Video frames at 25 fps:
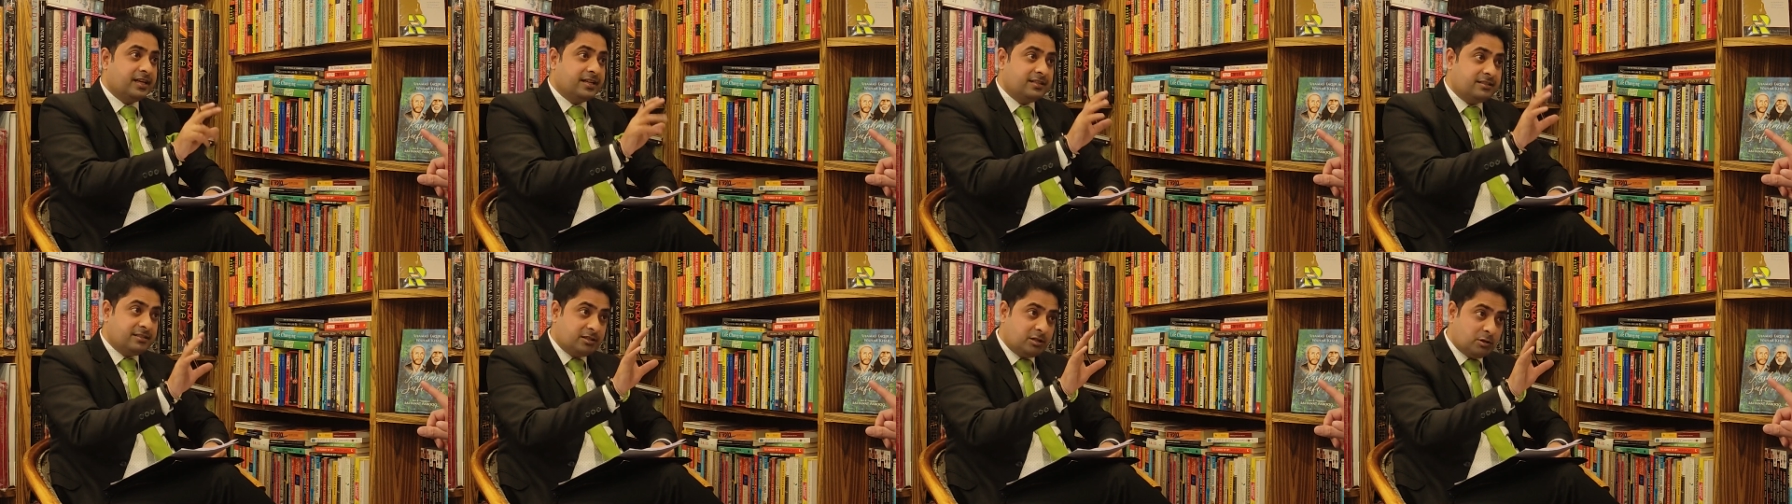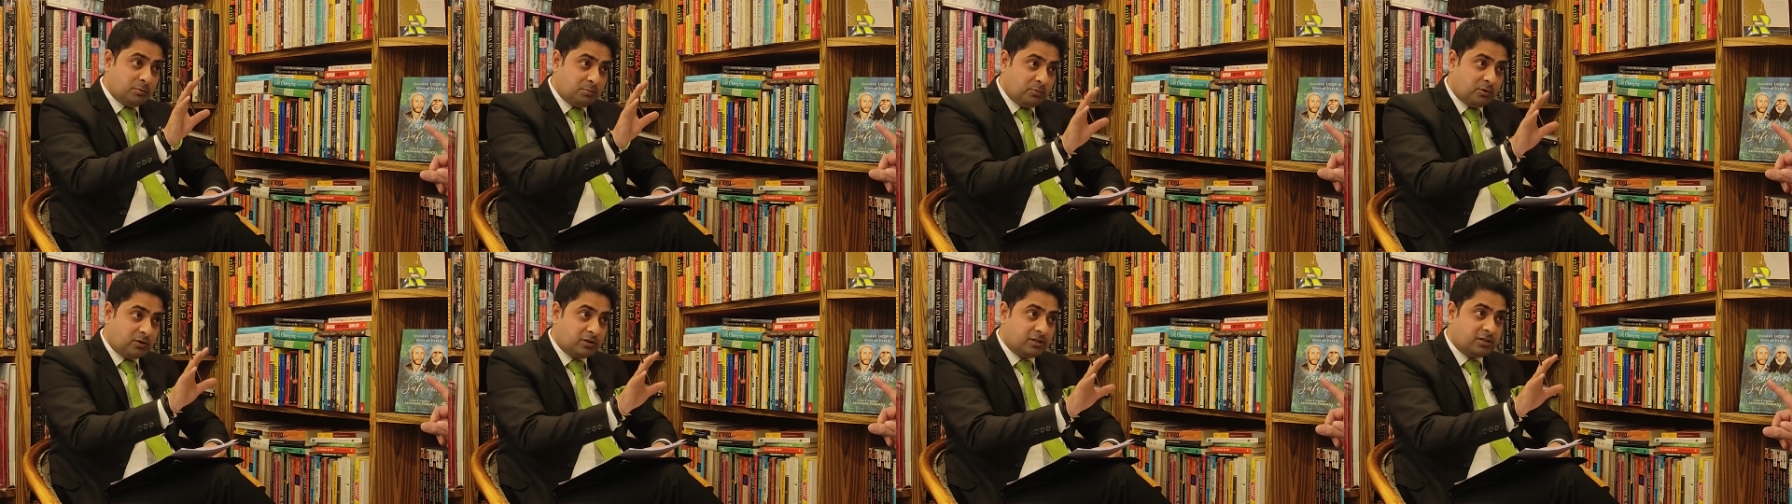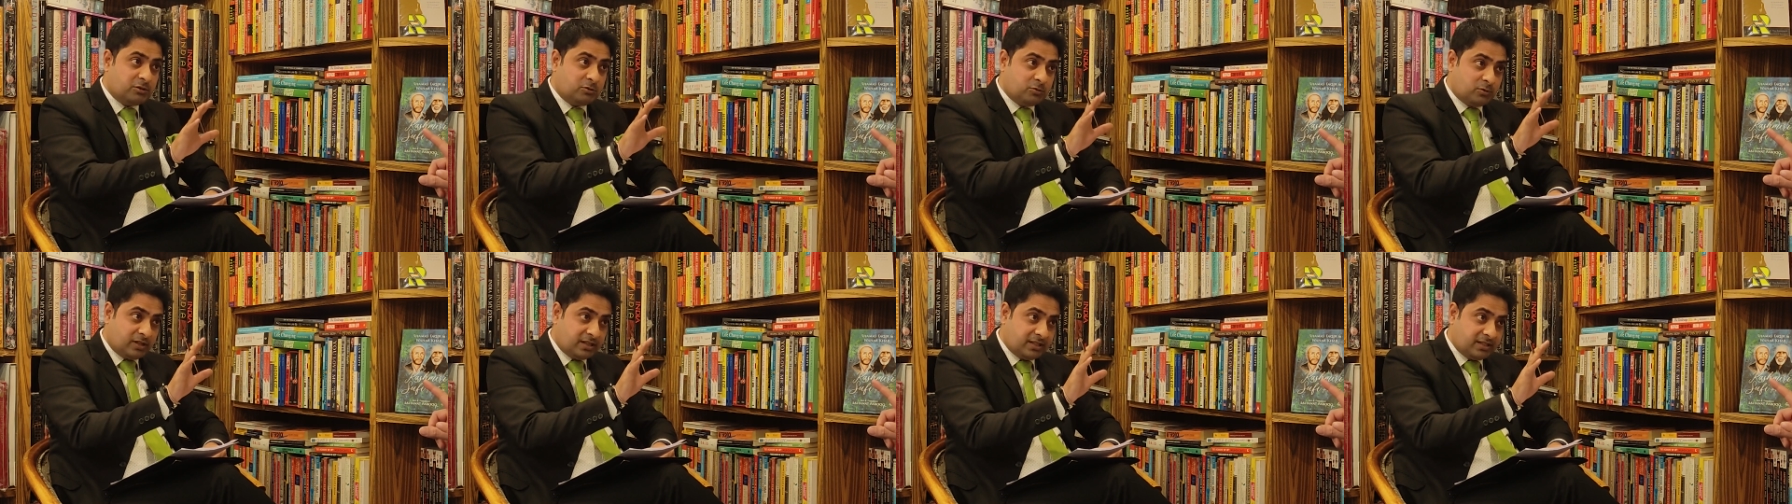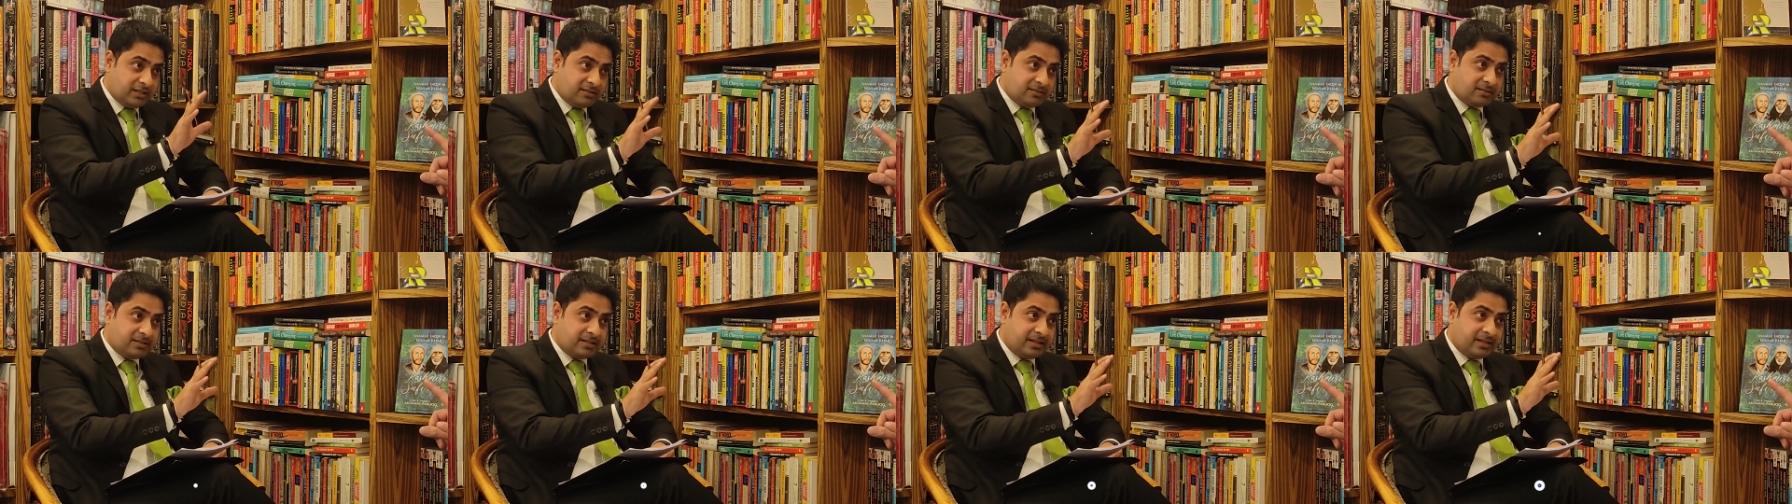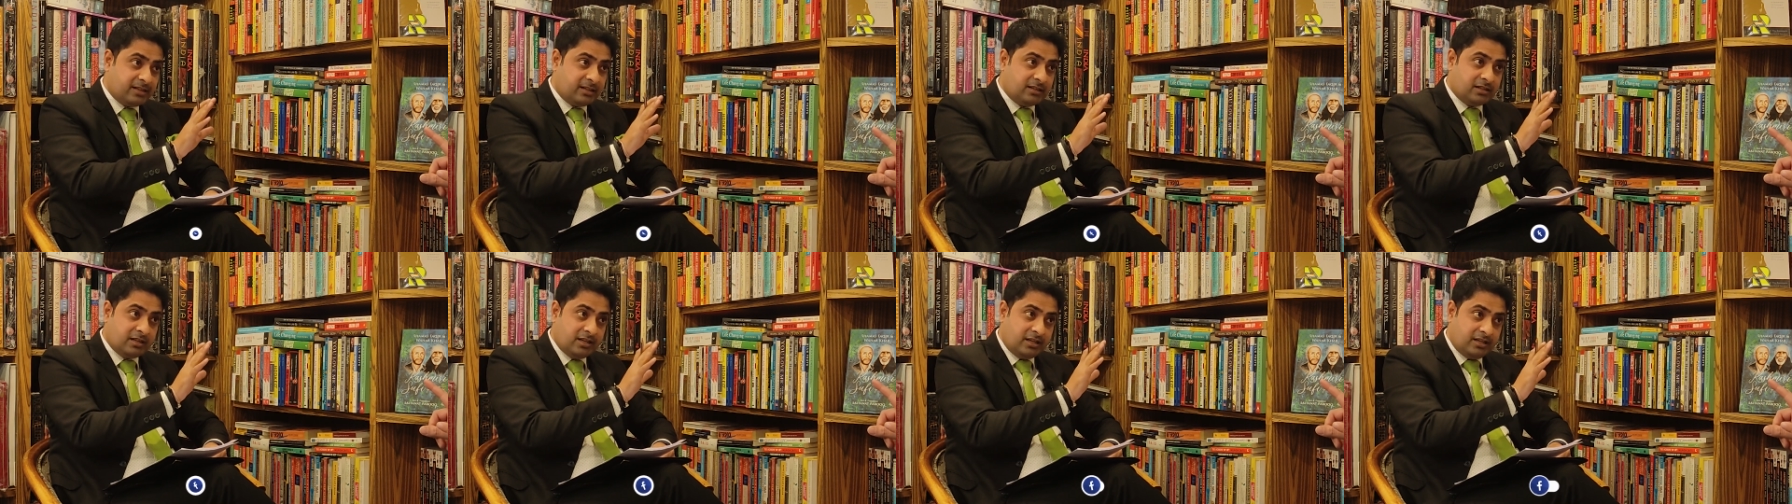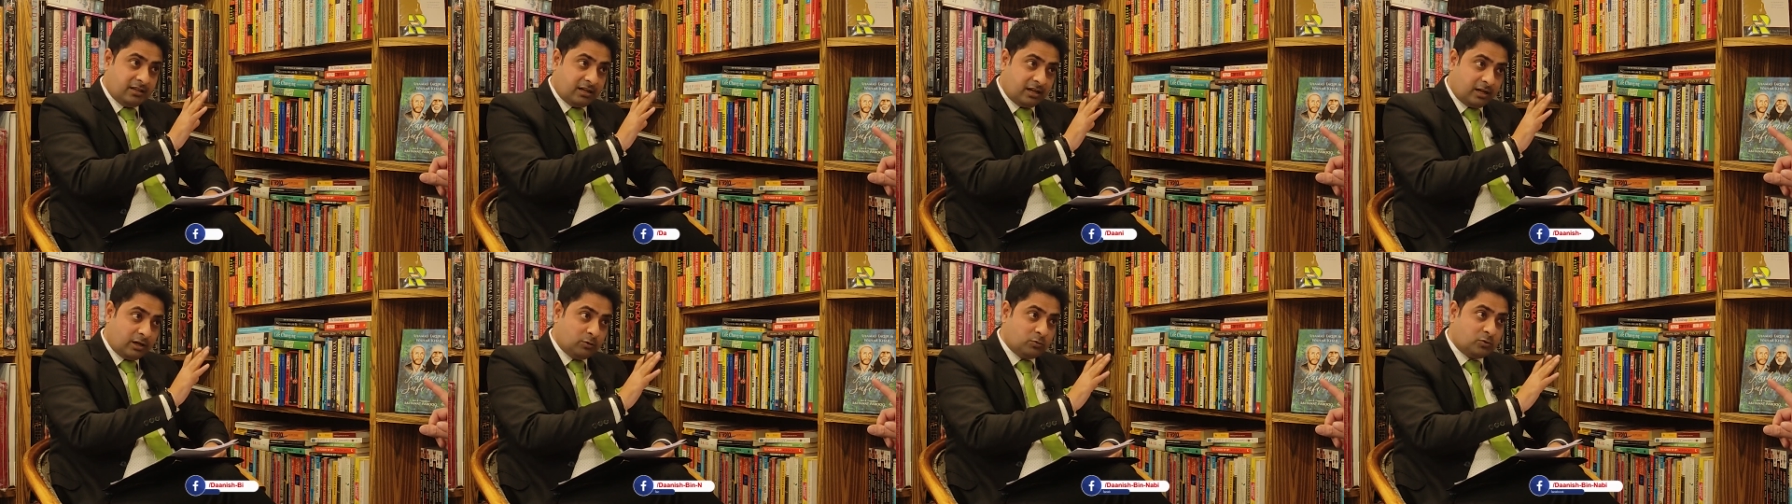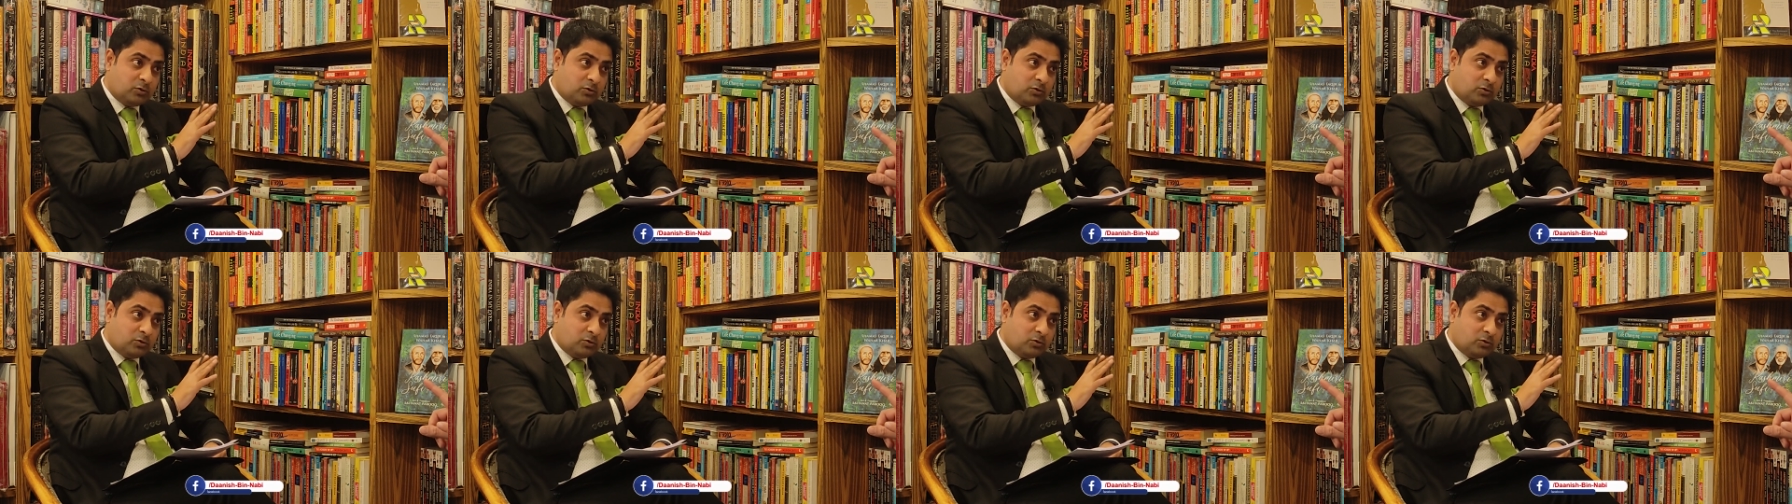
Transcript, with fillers: is it important to understand how